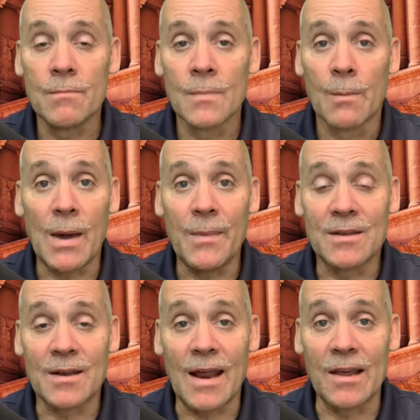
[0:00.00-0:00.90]
Maybe
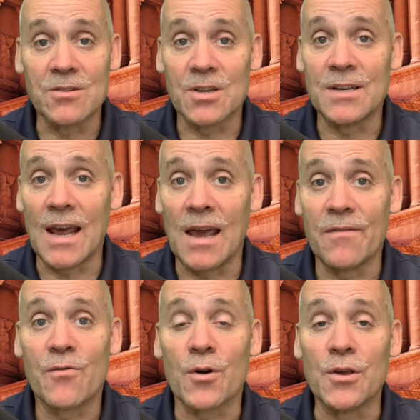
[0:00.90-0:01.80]
today is a day
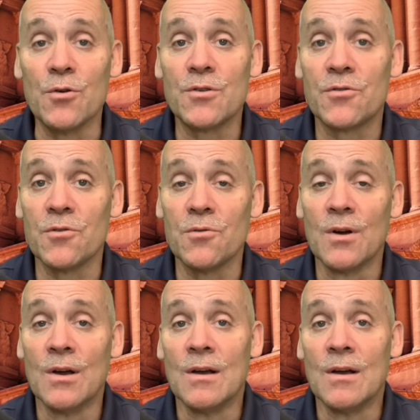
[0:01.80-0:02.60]
for you to